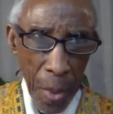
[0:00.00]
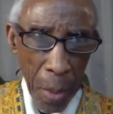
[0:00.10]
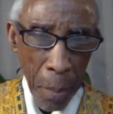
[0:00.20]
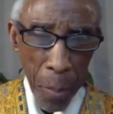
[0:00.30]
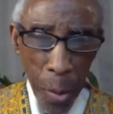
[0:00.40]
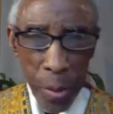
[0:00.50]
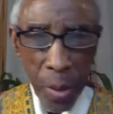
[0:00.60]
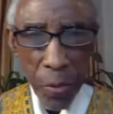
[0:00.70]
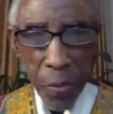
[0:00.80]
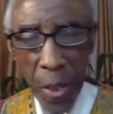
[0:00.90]

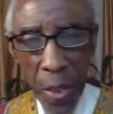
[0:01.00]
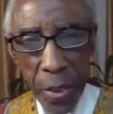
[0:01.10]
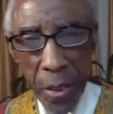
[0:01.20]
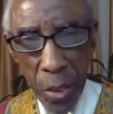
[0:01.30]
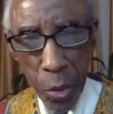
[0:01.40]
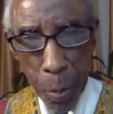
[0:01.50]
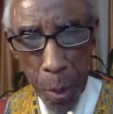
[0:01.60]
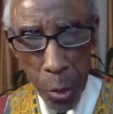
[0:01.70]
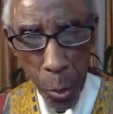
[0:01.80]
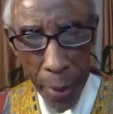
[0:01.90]
important function in
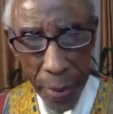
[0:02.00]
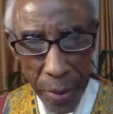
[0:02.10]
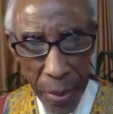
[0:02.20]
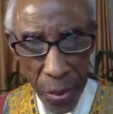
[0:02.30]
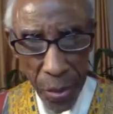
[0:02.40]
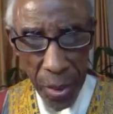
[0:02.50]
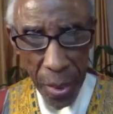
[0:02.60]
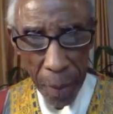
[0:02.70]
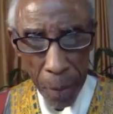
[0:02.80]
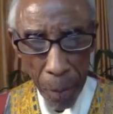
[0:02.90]
spirituality. You see that?